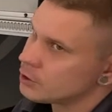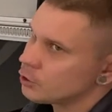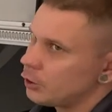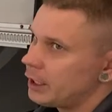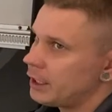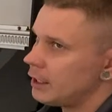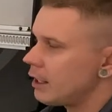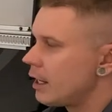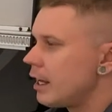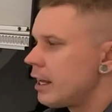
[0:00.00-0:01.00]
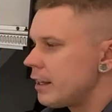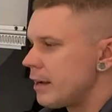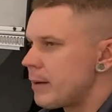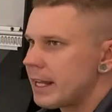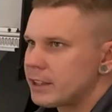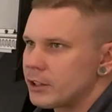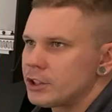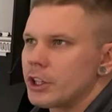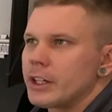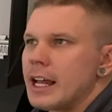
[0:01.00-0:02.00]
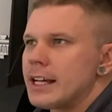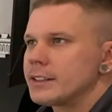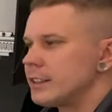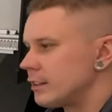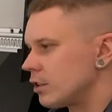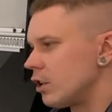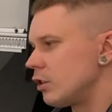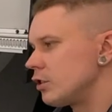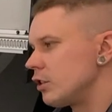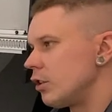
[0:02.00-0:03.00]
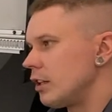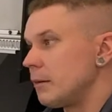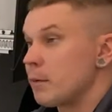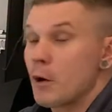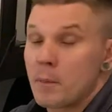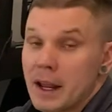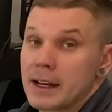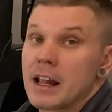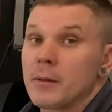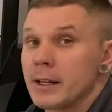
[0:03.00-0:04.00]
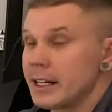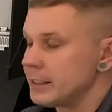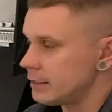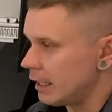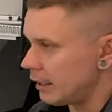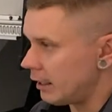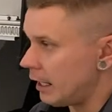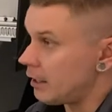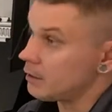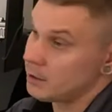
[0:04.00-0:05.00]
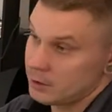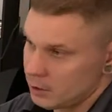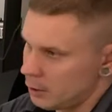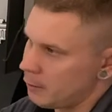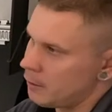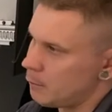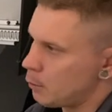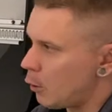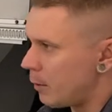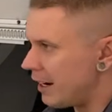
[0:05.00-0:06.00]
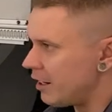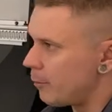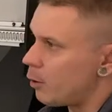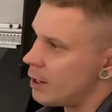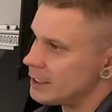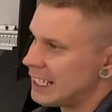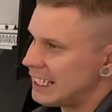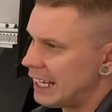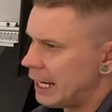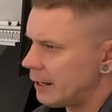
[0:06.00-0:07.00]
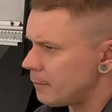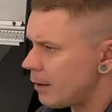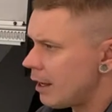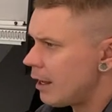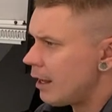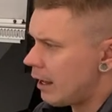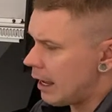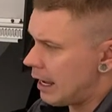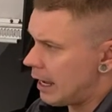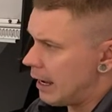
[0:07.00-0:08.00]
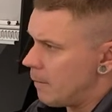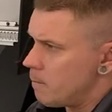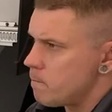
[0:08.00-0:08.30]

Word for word: screening. They make their dirt nest as close to the propane element as they can, uh, to the, the propane nipple as they can, um,